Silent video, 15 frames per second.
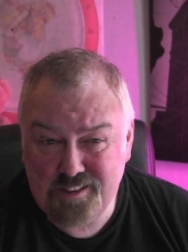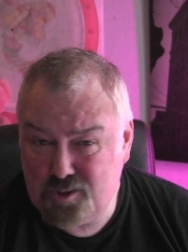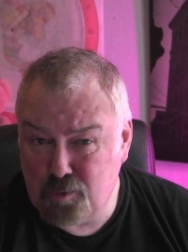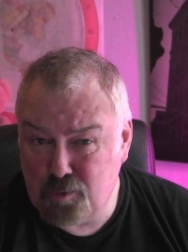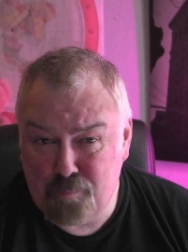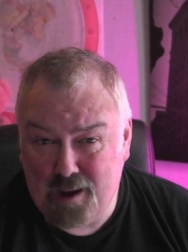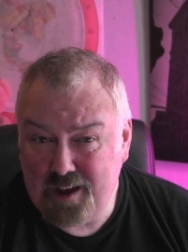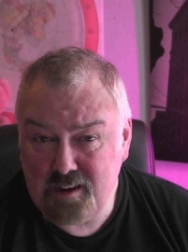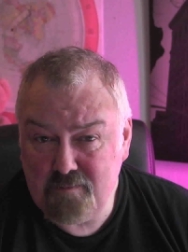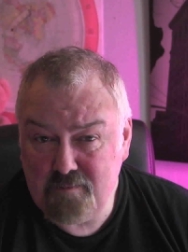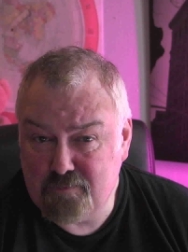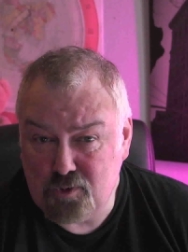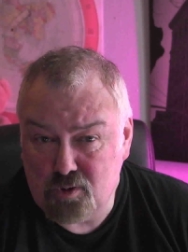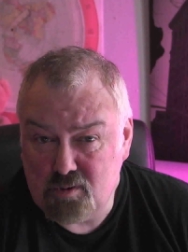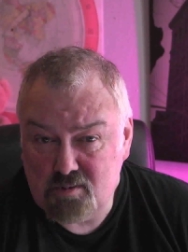to my
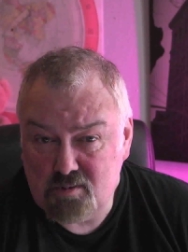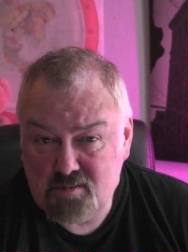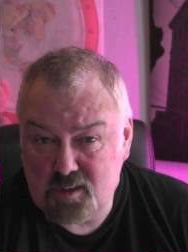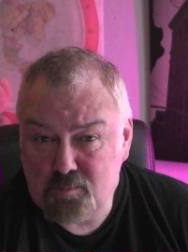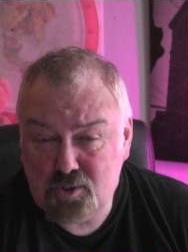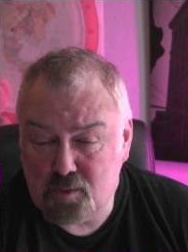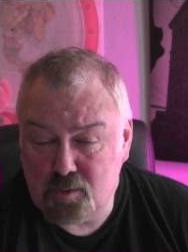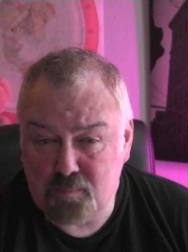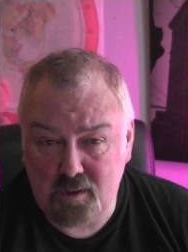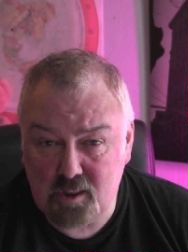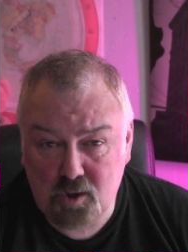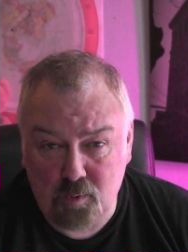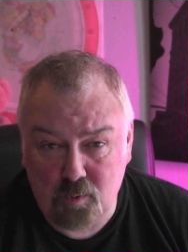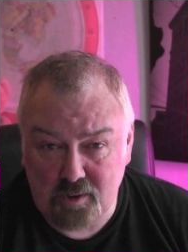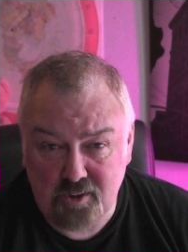view, seems to be the
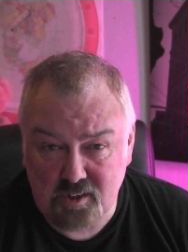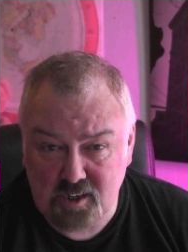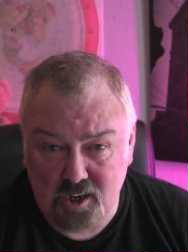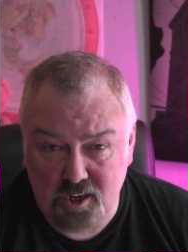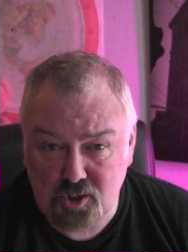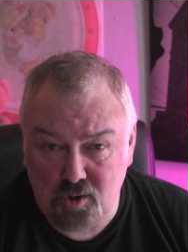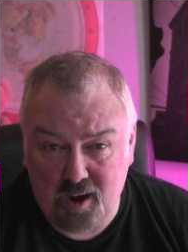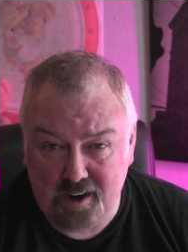quintessential